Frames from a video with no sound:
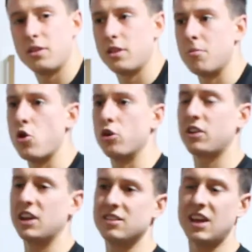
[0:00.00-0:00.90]
the amount of
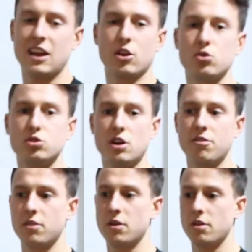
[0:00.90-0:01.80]
kind of technical
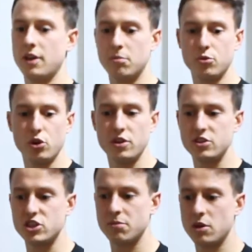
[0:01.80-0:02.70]
stuff that I'm doing in
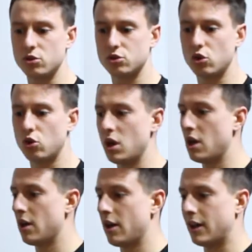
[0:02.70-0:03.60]
the gym now, so
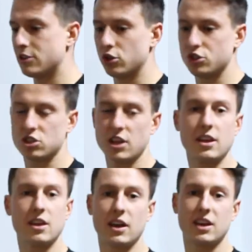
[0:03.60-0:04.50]
it's not just
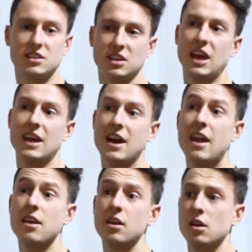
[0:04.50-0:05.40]
like a case of getting
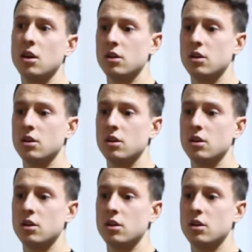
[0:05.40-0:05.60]
in,